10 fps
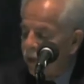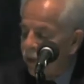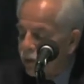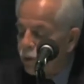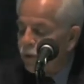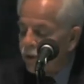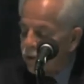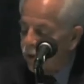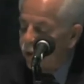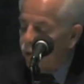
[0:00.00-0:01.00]
In doing
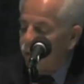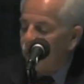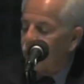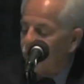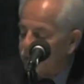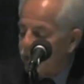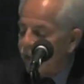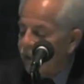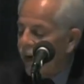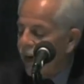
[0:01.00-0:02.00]
so, we
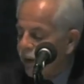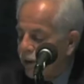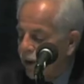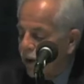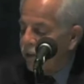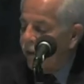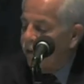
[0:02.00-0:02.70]
seek a dialogue